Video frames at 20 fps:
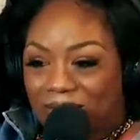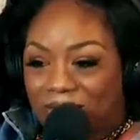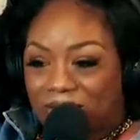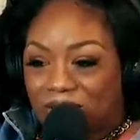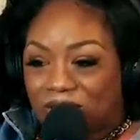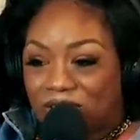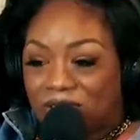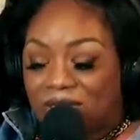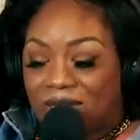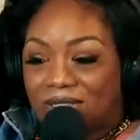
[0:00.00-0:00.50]

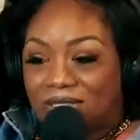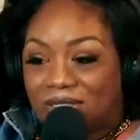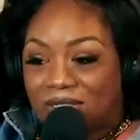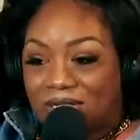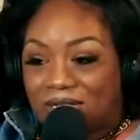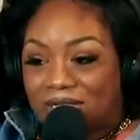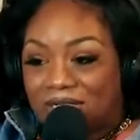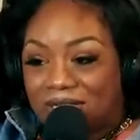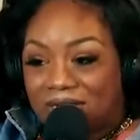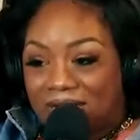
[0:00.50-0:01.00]
because she lost her
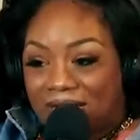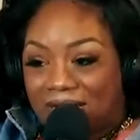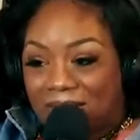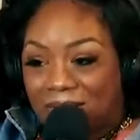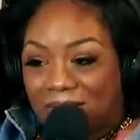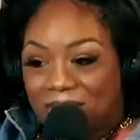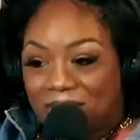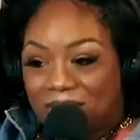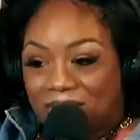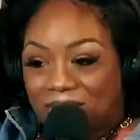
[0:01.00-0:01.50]
leg to
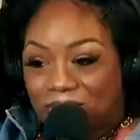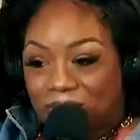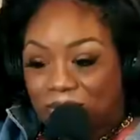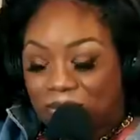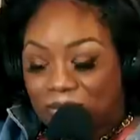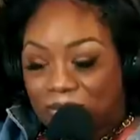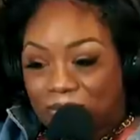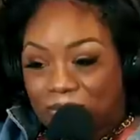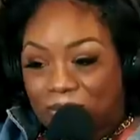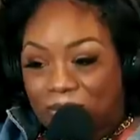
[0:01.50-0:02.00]
diabetes mm.
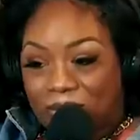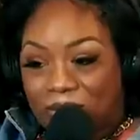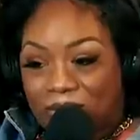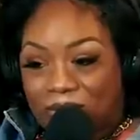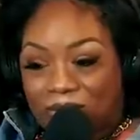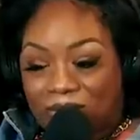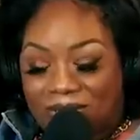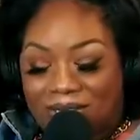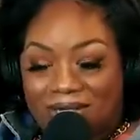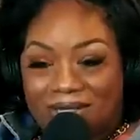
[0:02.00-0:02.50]
real
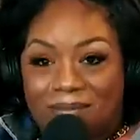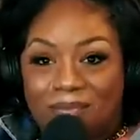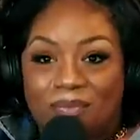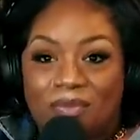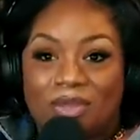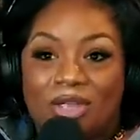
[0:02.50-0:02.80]
early.